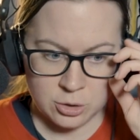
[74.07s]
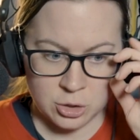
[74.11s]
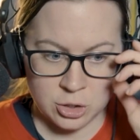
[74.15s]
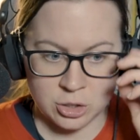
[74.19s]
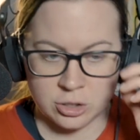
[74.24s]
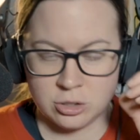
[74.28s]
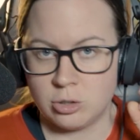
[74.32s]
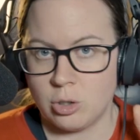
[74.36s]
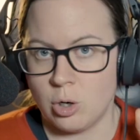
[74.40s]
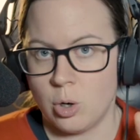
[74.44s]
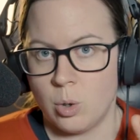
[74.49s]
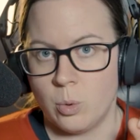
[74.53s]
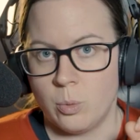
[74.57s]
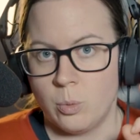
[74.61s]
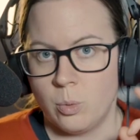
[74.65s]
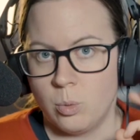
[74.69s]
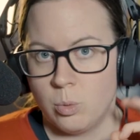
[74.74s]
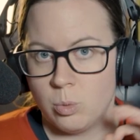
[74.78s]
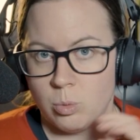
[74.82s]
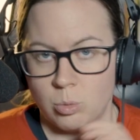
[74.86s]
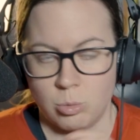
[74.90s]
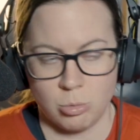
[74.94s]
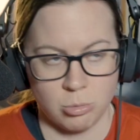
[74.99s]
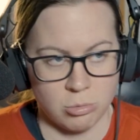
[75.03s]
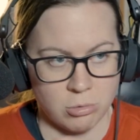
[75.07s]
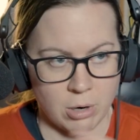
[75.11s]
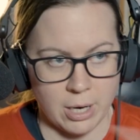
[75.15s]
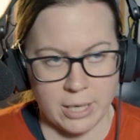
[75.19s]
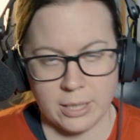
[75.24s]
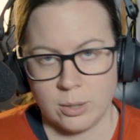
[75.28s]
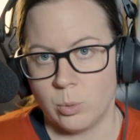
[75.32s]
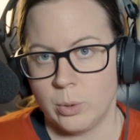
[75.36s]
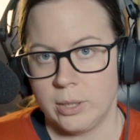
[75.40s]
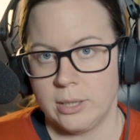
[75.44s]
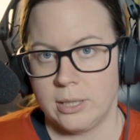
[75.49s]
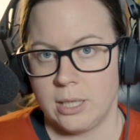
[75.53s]
just go
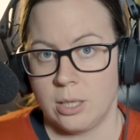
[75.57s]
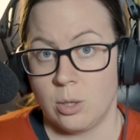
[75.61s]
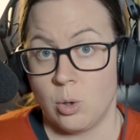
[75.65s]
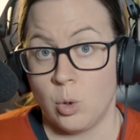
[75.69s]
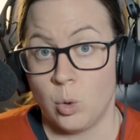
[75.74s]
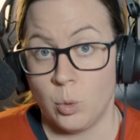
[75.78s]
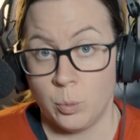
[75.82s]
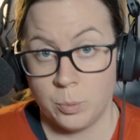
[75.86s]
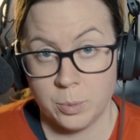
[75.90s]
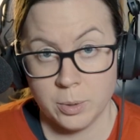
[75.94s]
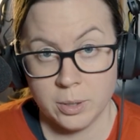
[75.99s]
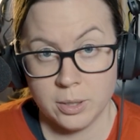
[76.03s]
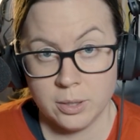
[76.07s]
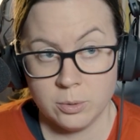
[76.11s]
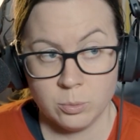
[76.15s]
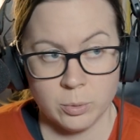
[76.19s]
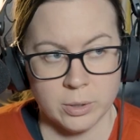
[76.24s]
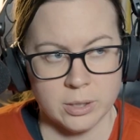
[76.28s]
right when they open,